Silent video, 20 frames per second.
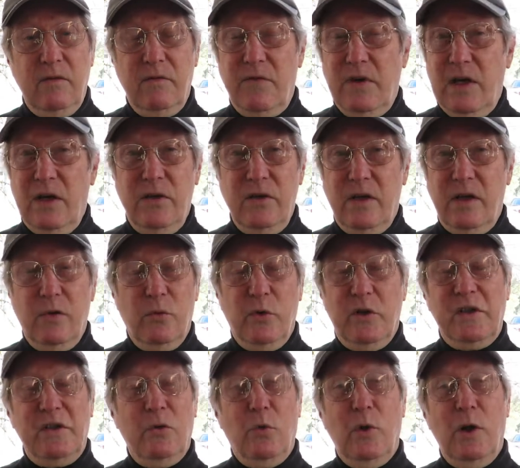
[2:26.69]
and found that it
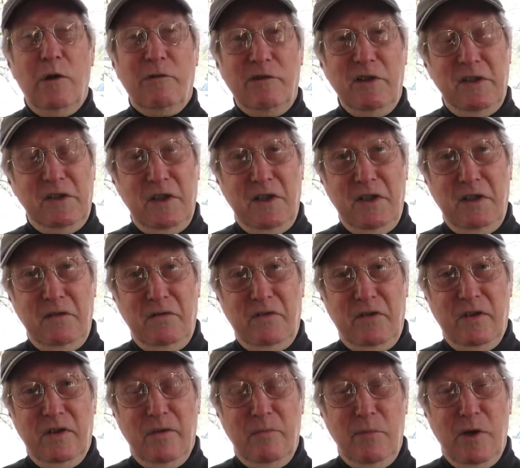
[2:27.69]
wasn't well received
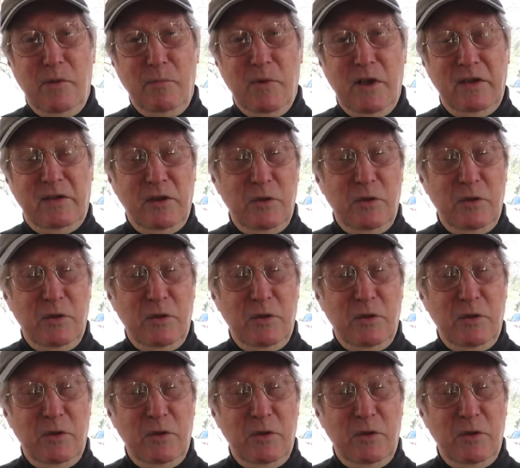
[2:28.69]
among my